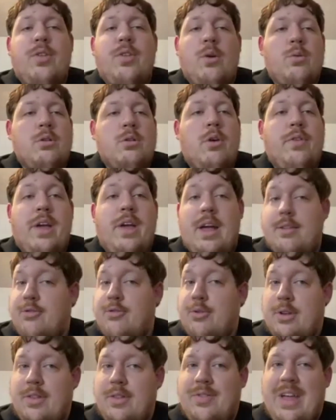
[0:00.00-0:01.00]
think we'll know the
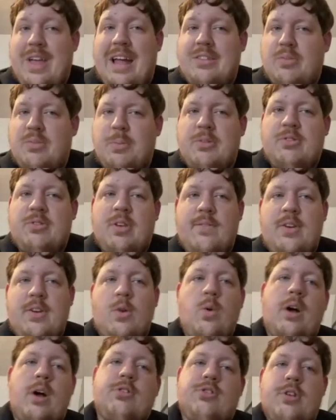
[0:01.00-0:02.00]
answer to that specific
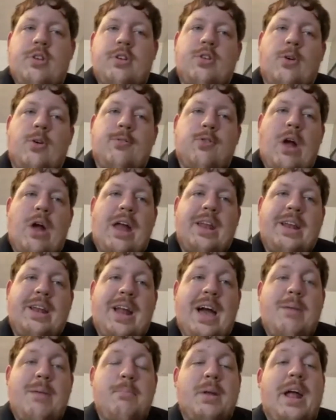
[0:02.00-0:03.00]
question until Friday
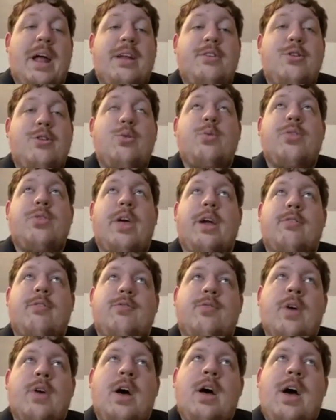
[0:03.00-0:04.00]
night, but I don't
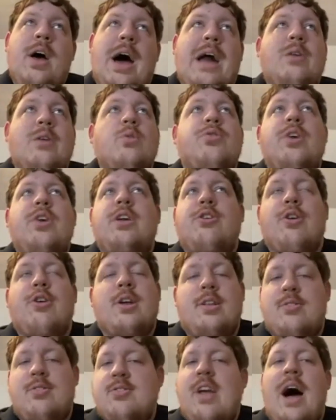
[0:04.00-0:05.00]
think you're
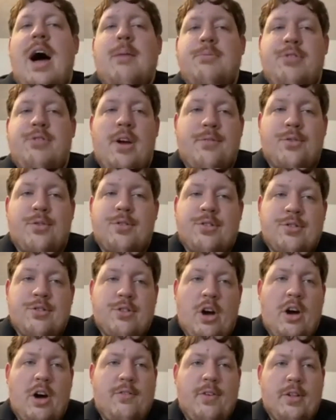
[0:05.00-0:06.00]
going to stop Jefferson's
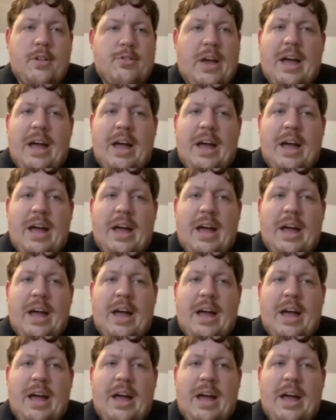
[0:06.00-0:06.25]
offense.